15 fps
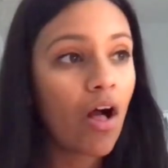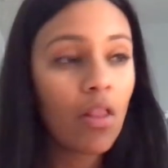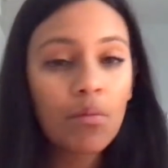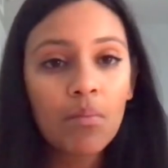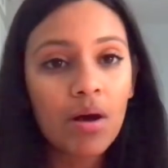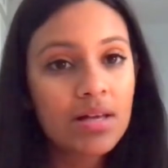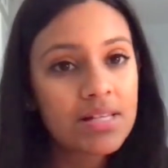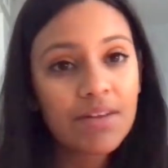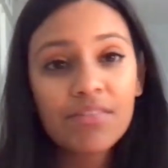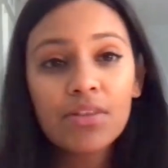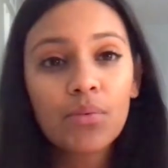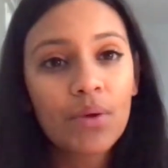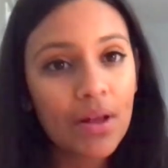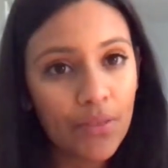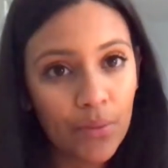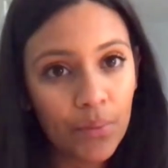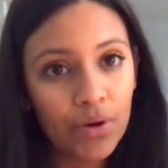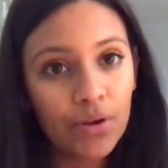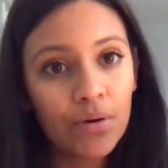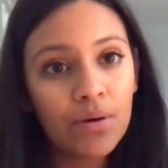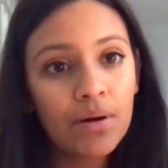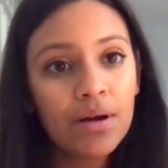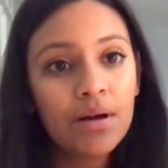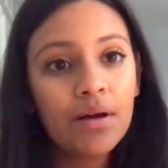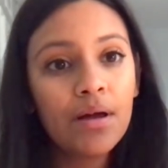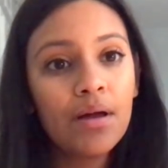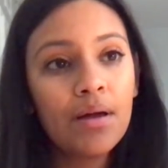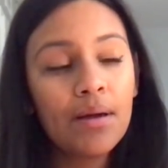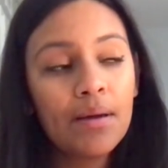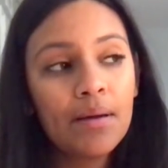Everything went out the window
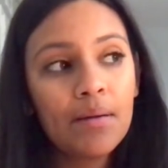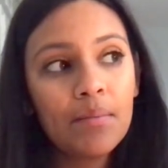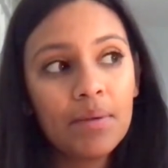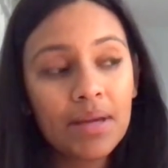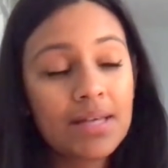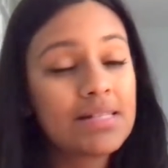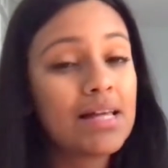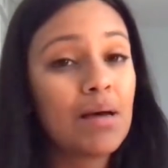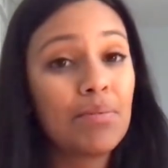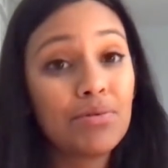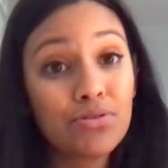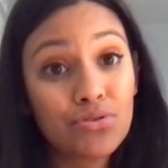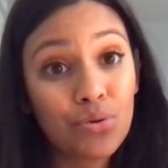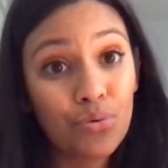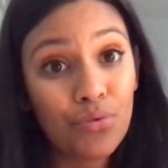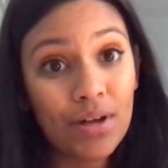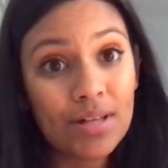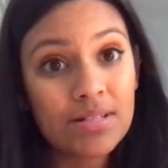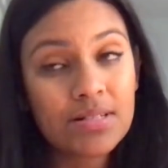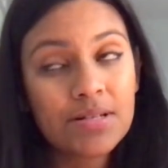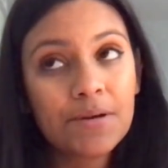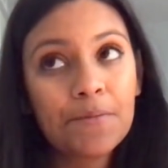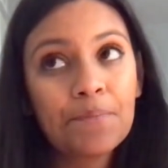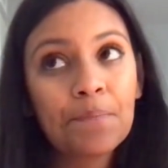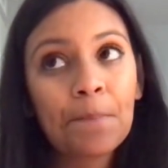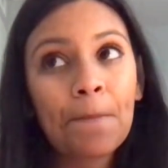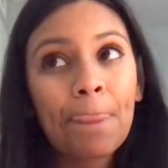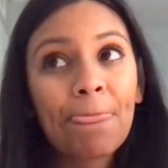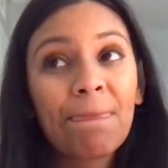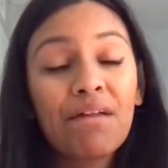because it happened so fast.
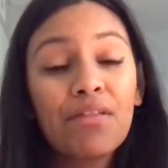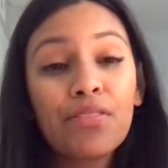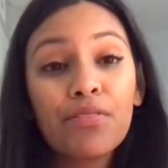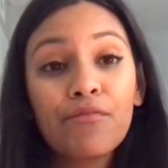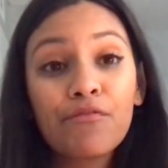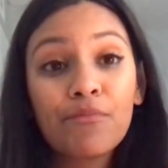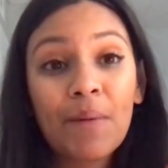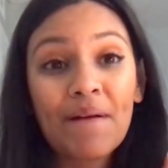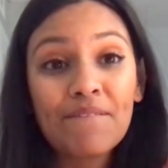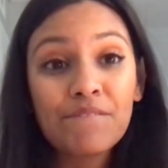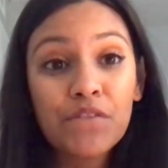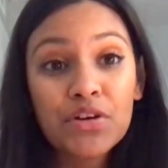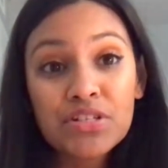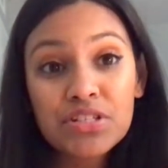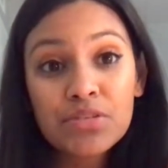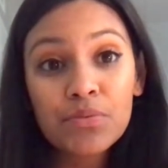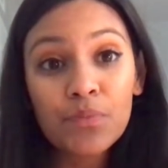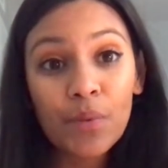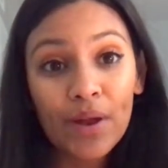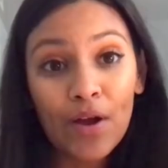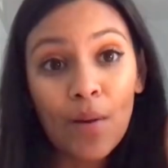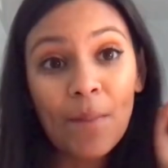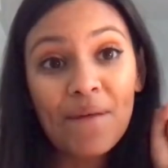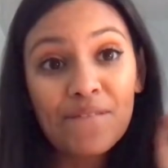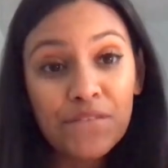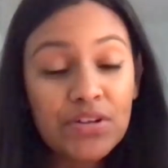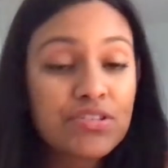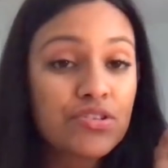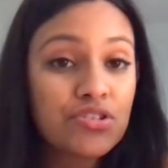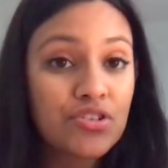When I got my
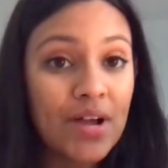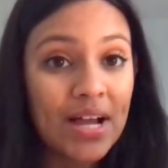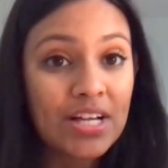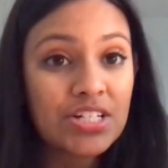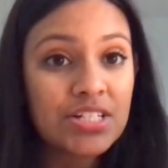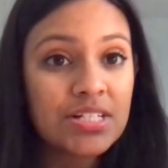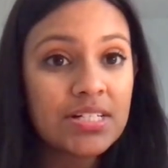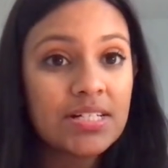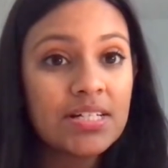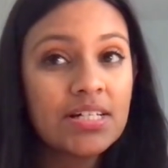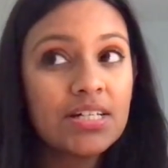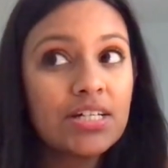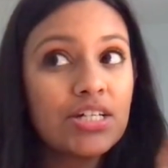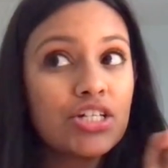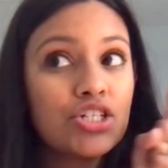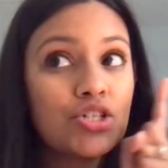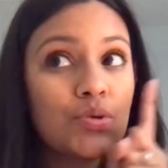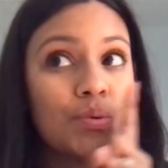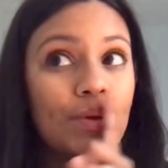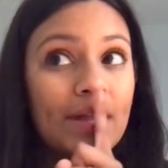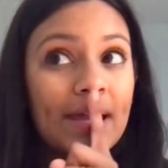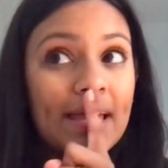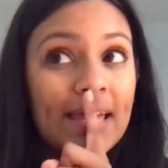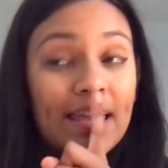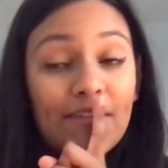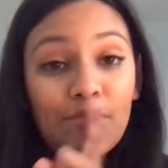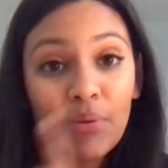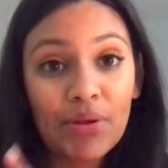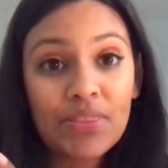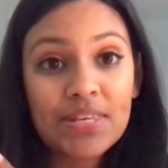first contraction to when I
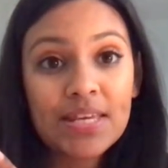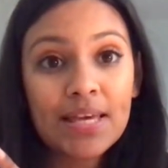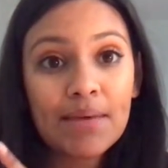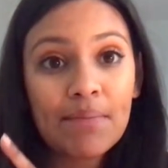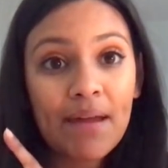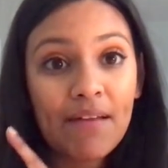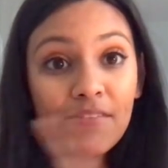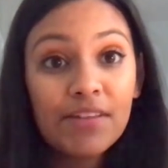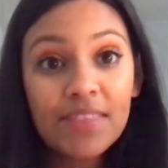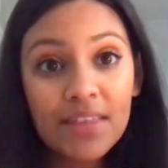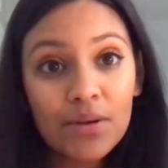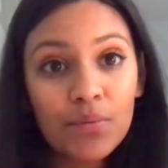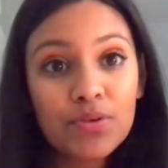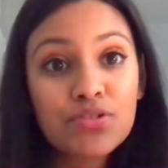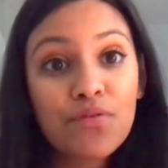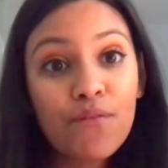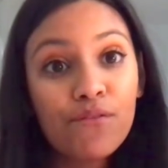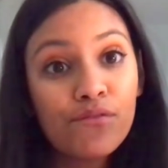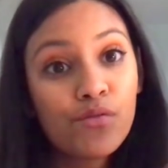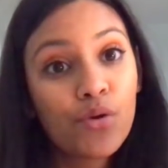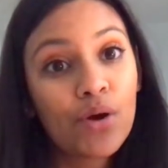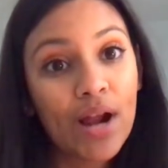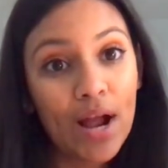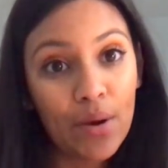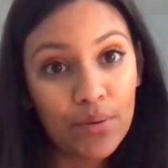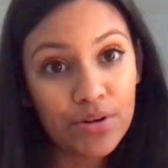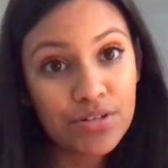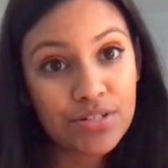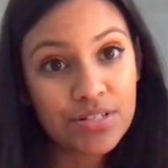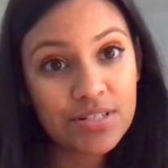gave birth to him, everything was 4
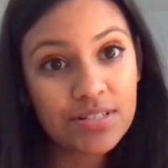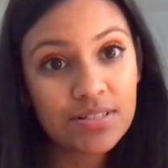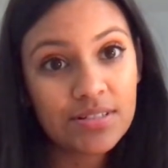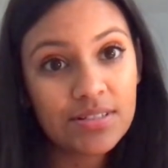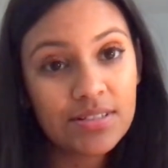hours.